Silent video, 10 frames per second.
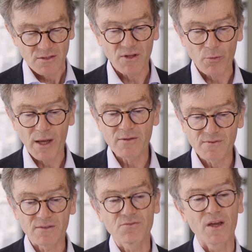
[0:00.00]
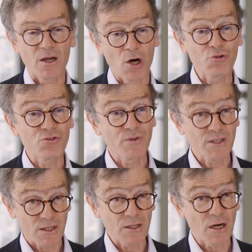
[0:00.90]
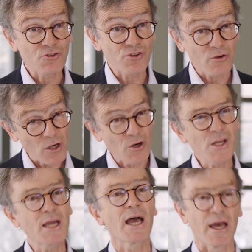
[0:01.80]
the way that the cost of the technology are going,